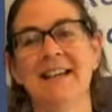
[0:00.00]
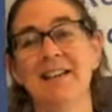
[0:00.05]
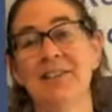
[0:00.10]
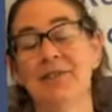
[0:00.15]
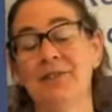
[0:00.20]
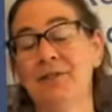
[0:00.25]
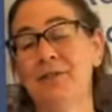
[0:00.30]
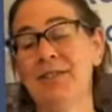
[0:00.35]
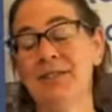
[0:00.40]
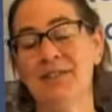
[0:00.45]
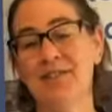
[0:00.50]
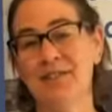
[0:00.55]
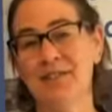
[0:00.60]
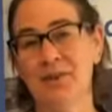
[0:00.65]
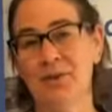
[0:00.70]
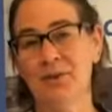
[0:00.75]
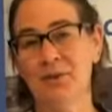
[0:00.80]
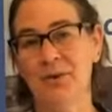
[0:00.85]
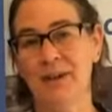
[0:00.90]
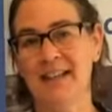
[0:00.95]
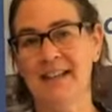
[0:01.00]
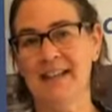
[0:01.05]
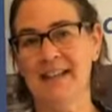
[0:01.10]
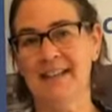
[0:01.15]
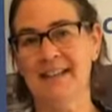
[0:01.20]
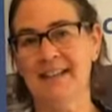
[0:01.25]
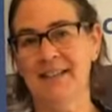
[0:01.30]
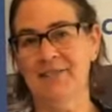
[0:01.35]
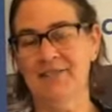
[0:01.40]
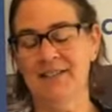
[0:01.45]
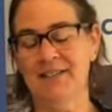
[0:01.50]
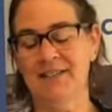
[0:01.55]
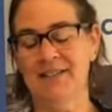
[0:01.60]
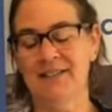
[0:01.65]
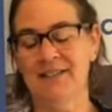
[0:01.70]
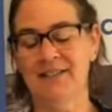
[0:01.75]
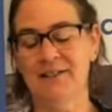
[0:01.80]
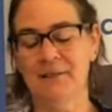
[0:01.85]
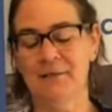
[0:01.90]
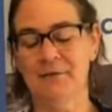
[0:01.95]
So this is a great activity. This
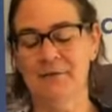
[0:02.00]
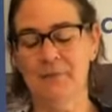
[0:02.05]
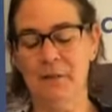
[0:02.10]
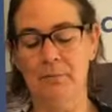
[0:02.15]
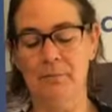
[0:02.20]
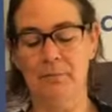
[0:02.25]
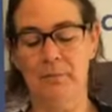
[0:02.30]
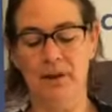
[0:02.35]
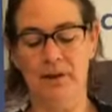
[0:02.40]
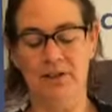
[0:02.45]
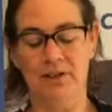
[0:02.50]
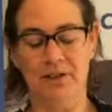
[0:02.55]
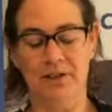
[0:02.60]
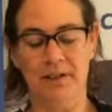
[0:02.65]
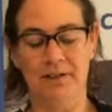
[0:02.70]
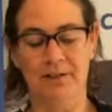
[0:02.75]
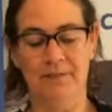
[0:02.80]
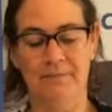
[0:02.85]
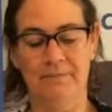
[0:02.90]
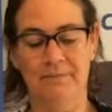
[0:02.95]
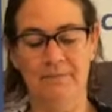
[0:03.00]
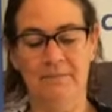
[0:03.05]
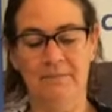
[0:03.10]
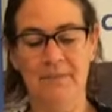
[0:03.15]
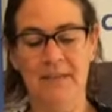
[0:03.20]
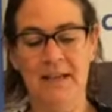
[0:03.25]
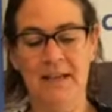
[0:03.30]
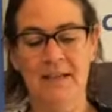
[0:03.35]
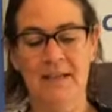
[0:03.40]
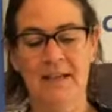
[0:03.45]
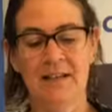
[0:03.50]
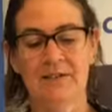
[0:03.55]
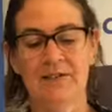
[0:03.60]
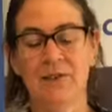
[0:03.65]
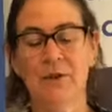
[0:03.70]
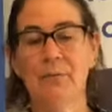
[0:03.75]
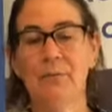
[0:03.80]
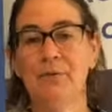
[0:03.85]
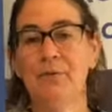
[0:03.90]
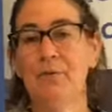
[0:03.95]
is a fun project.
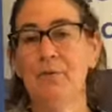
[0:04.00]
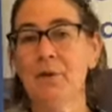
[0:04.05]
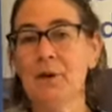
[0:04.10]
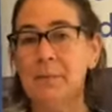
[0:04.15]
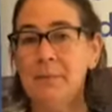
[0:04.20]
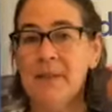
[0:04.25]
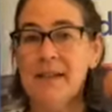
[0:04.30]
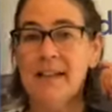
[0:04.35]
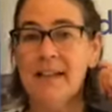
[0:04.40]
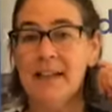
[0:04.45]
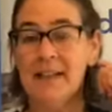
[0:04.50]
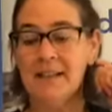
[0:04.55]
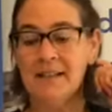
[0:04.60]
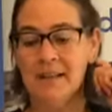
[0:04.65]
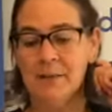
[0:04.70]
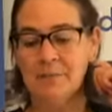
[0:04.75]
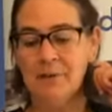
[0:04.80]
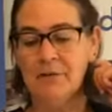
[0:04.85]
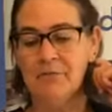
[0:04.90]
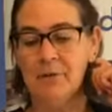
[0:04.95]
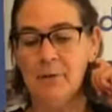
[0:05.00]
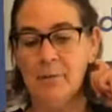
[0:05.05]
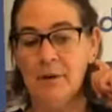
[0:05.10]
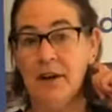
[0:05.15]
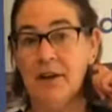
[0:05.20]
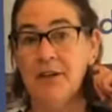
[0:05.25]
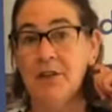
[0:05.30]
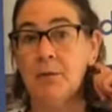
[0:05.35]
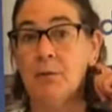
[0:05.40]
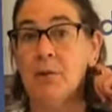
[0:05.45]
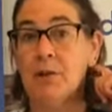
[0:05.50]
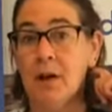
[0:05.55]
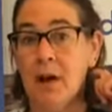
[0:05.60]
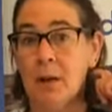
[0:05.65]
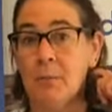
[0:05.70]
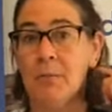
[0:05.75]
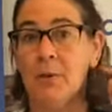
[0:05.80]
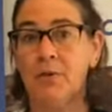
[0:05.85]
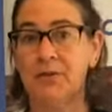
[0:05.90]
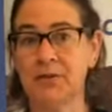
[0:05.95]
So before I begin, let me remind you what
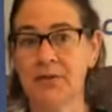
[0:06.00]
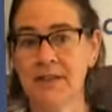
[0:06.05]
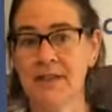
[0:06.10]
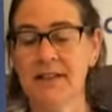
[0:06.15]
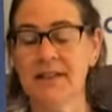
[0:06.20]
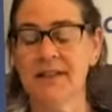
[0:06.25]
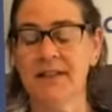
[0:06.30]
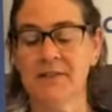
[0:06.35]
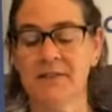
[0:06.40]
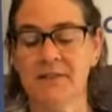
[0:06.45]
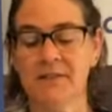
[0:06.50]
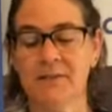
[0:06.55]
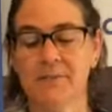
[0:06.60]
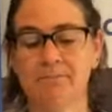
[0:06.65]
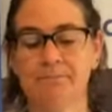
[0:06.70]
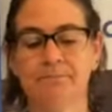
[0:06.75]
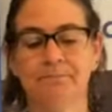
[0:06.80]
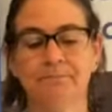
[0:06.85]
composting is.